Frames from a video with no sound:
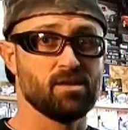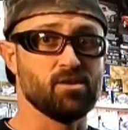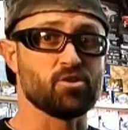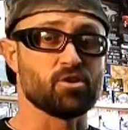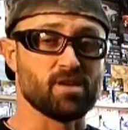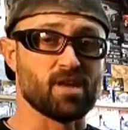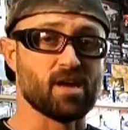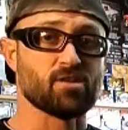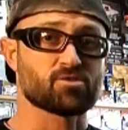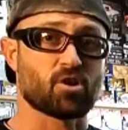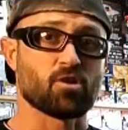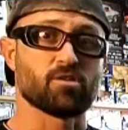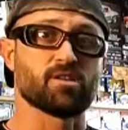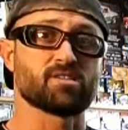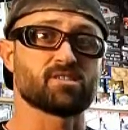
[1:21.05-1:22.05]
you can now
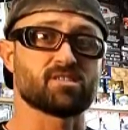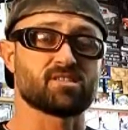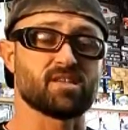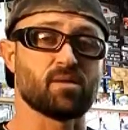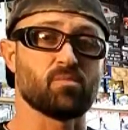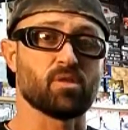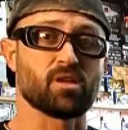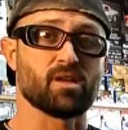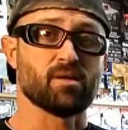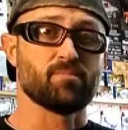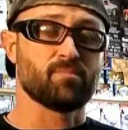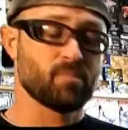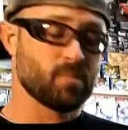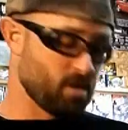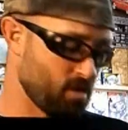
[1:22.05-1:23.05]
start disassembling
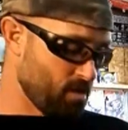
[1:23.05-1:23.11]
it.